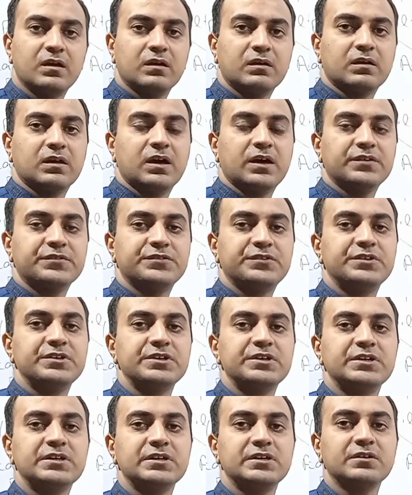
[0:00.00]
class
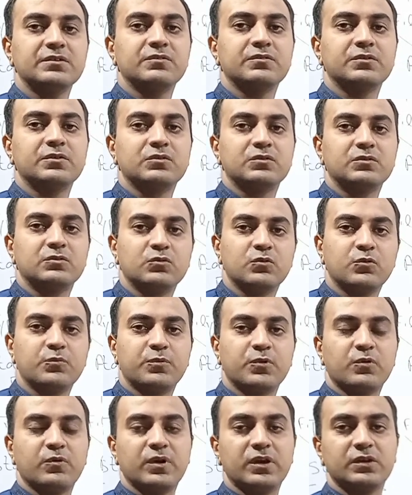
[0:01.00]
D to
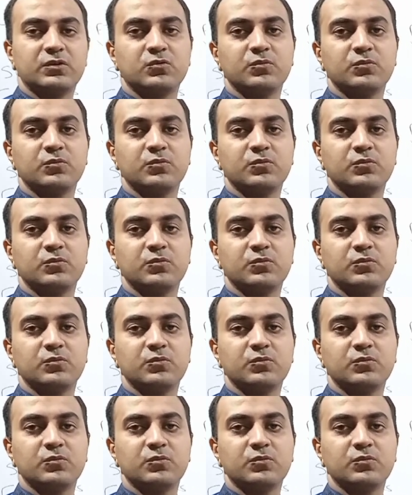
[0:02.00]
provide,